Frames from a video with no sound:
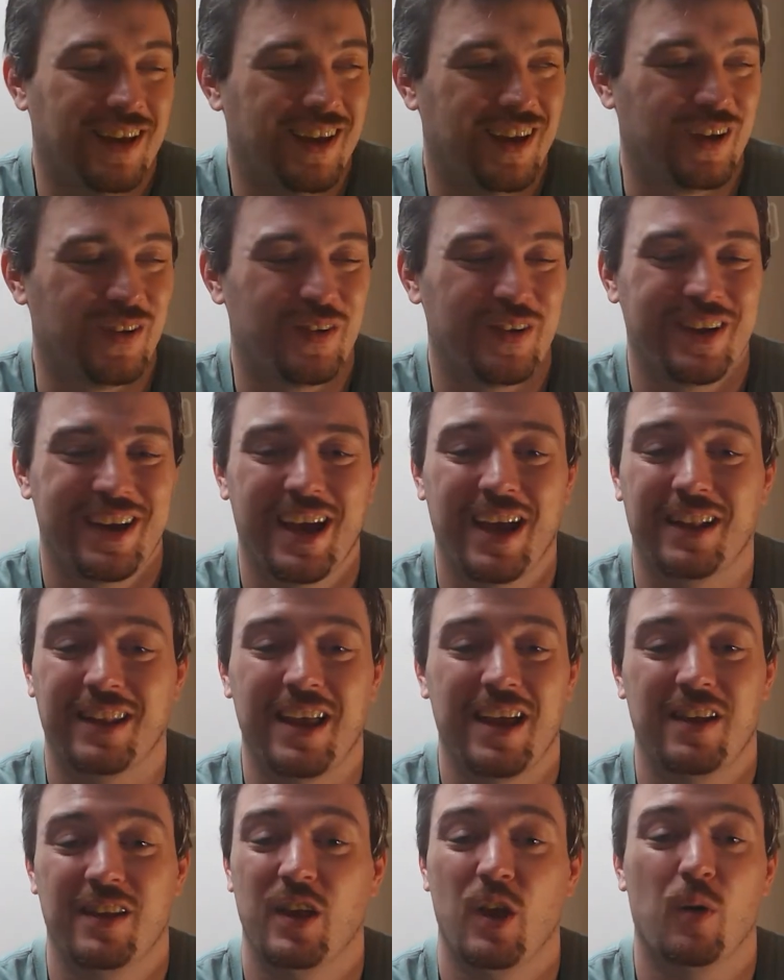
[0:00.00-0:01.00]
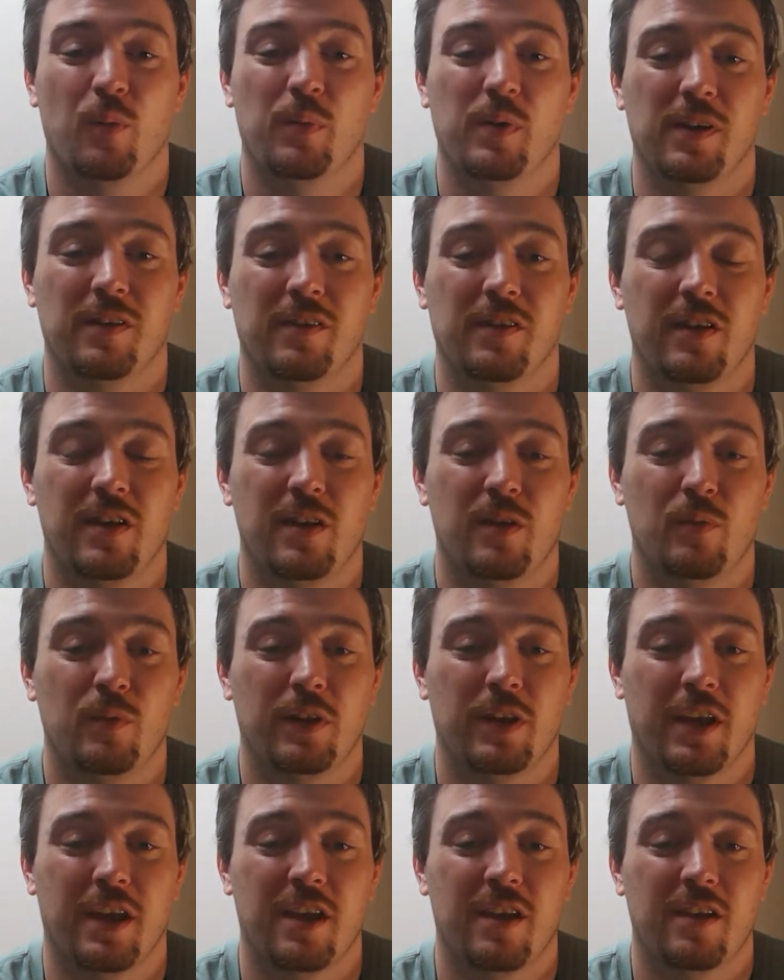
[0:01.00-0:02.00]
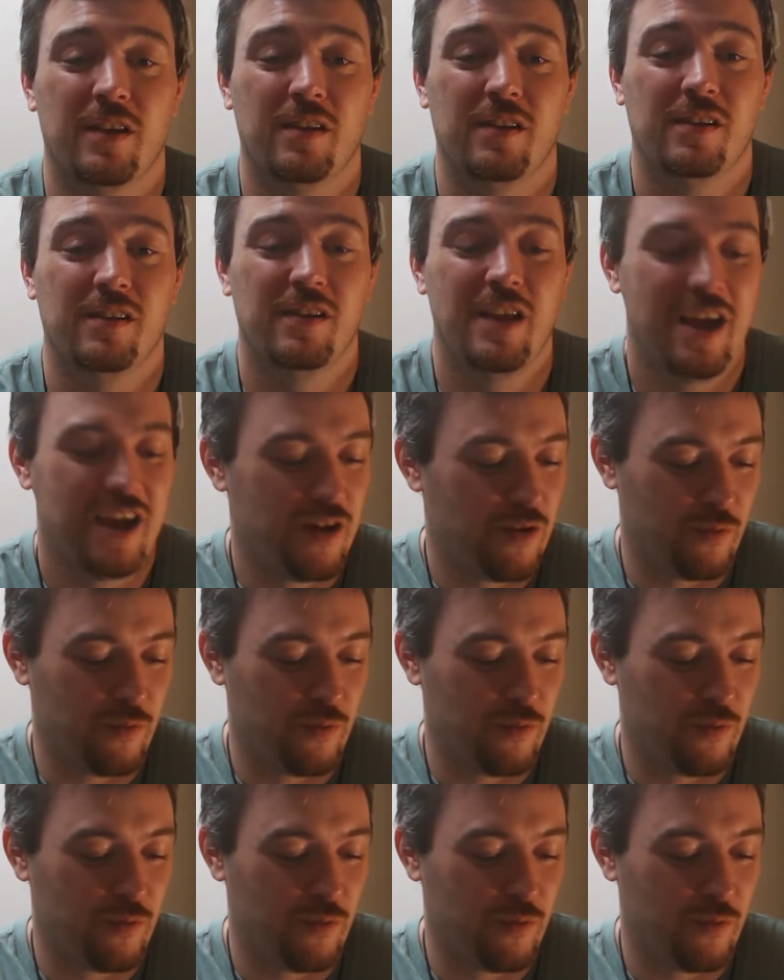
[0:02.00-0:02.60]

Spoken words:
We get that in the opening scene with the kids.